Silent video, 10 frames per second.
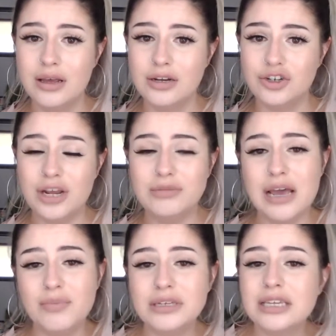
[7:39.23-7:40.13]
Shape
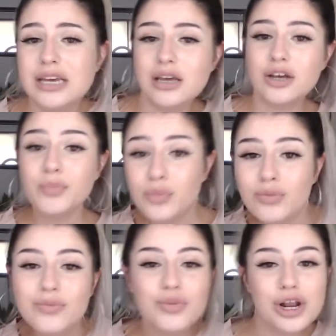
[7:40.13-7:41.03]
Tape is like
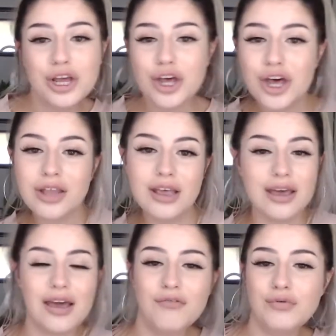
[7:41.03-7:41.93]
pretty good,
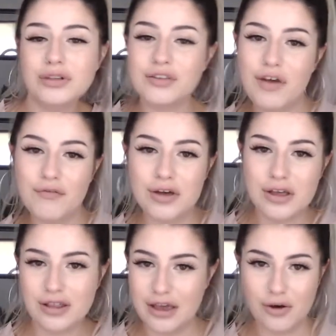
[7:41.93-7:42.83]
like everyone's
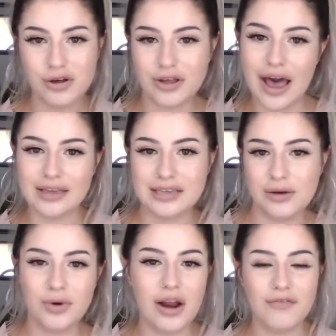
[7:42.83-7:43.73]
favorite, like cult classic,
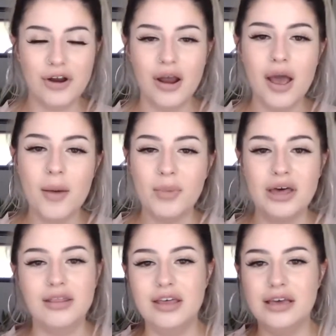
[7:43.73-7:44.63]
whatever,
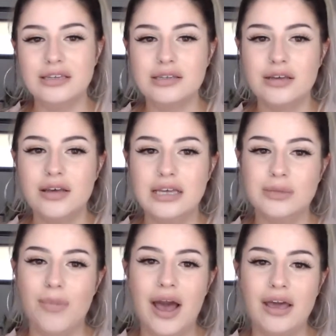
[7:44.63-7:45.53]
but this is
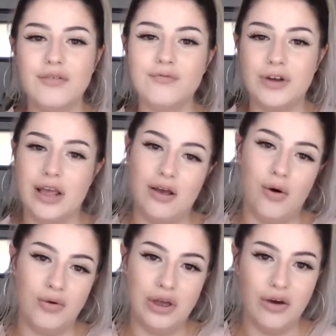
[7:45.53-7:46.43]
my freaking
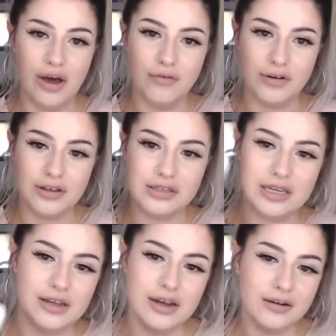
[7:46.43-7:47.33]
holy grail for
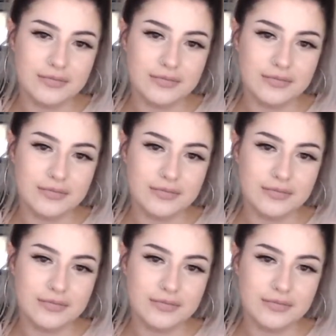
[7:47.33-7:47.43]
concealer.